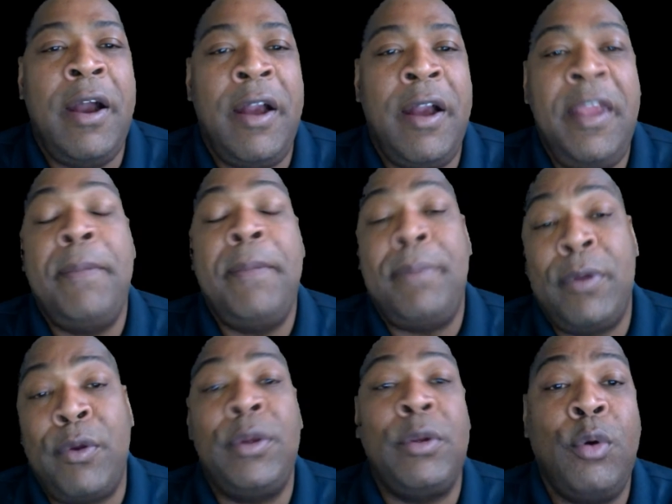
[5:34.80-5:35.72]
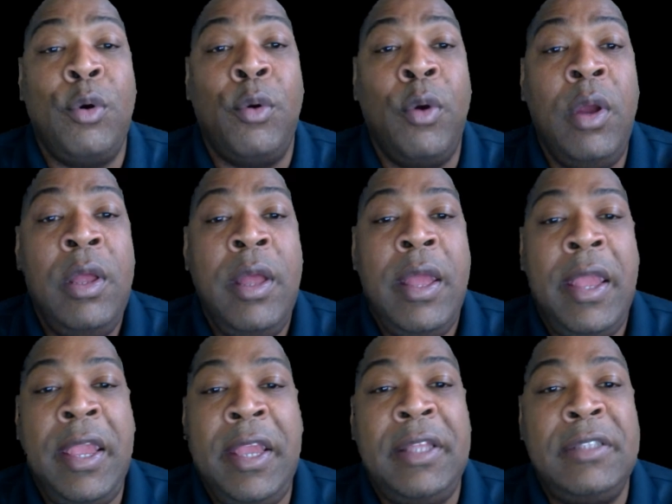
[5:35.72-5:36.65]
hypocritical
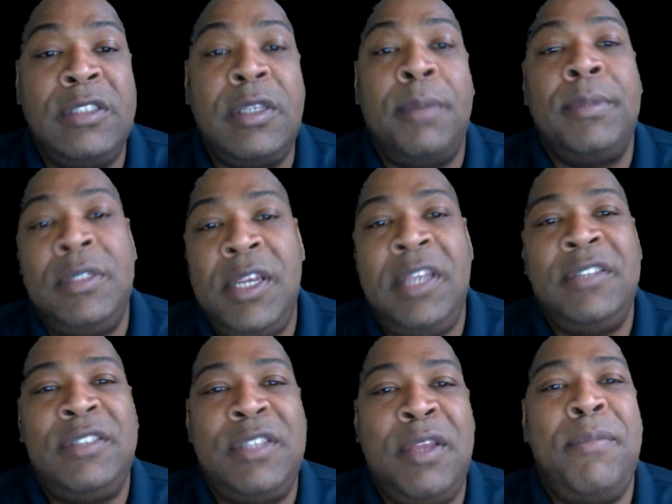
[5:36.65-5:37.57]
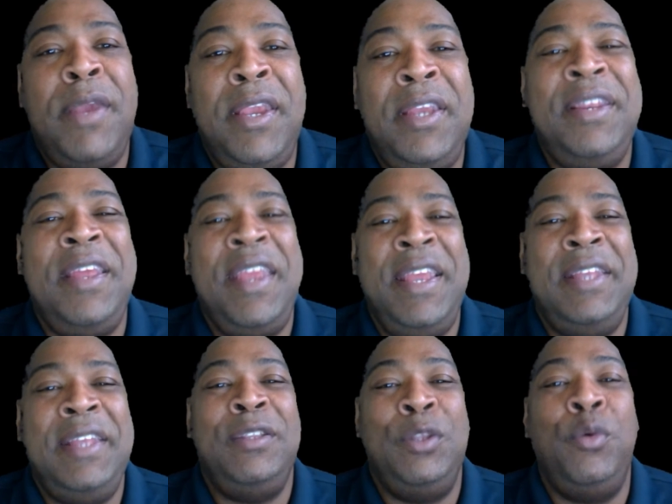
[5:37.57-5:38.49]
in some of the changes they made
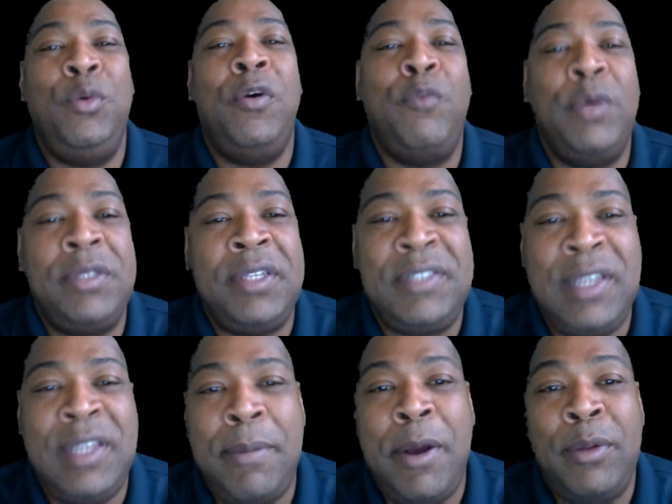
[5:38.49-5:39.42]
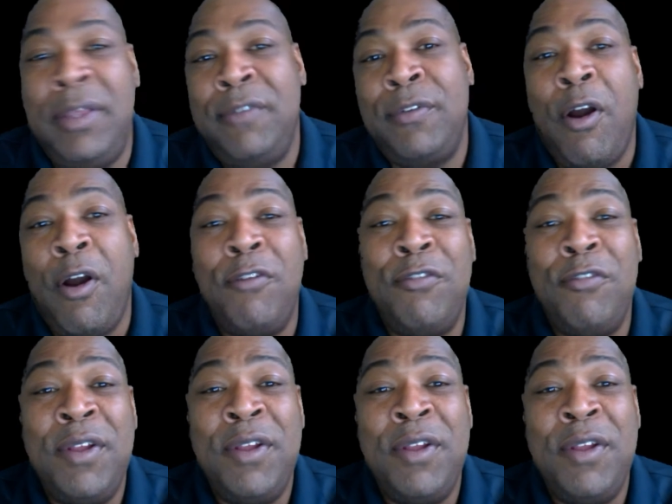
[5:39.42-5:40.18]
in lieu of what they said about LIV Golf.